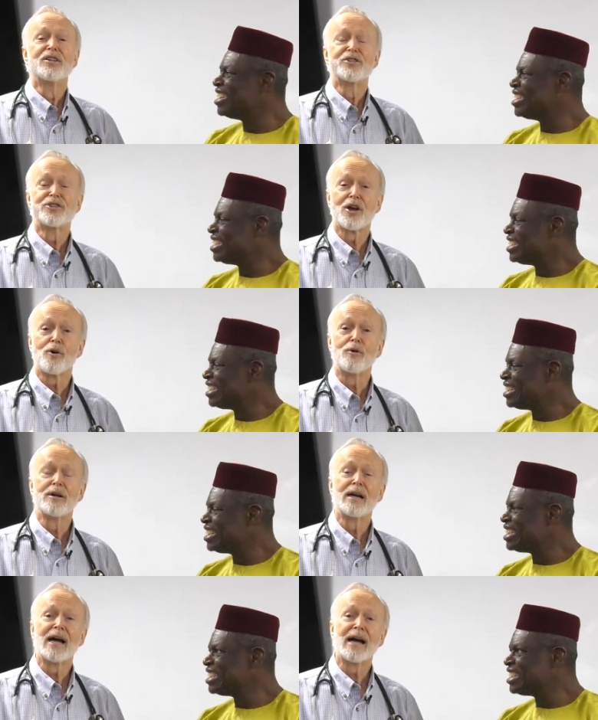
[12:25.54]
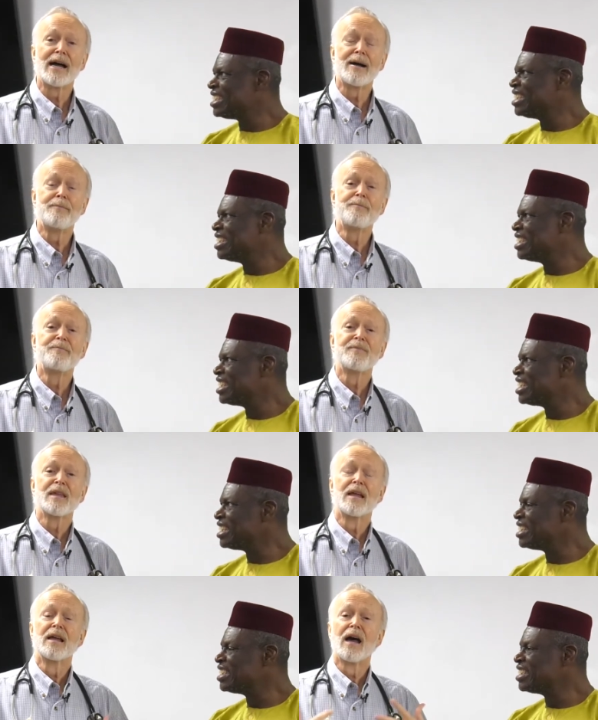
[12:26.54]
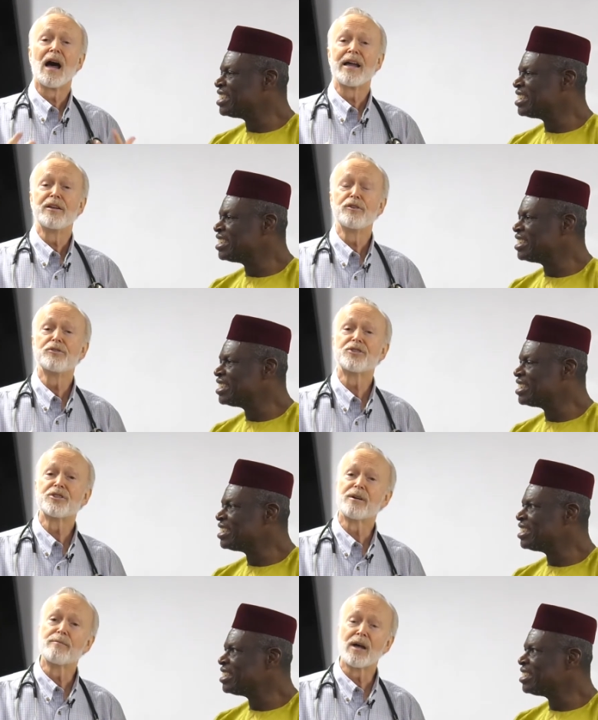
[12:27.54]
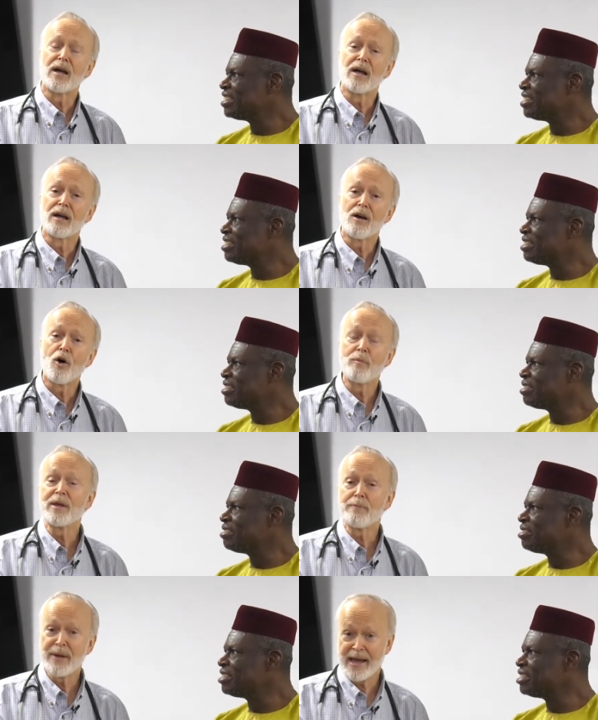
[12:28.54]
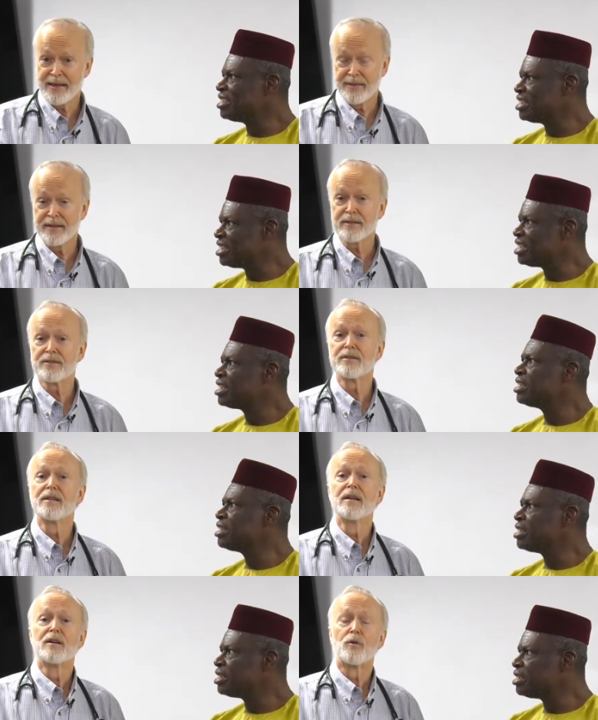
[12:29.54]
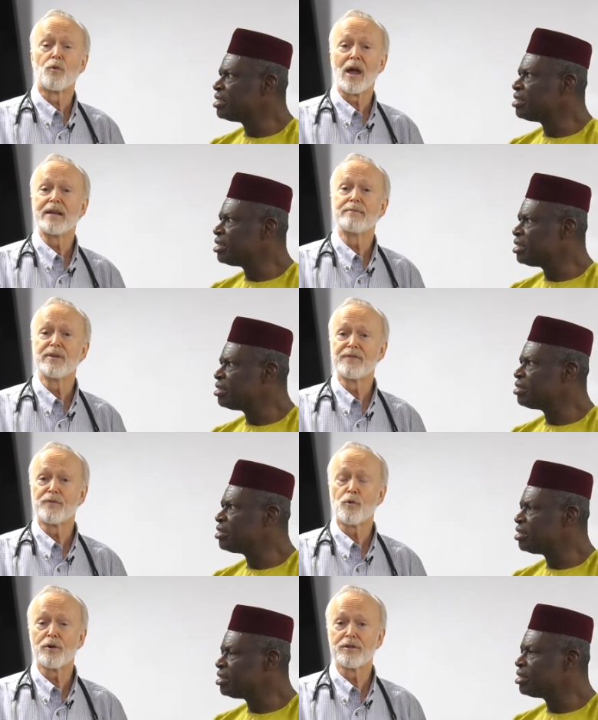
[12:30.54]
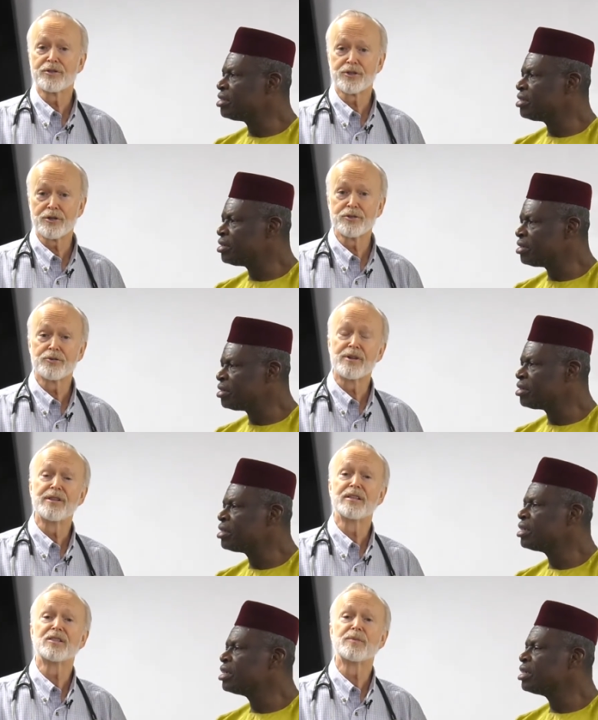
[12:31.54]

Speaker 1: So um, I used some uh, homeopathics right before the surgery that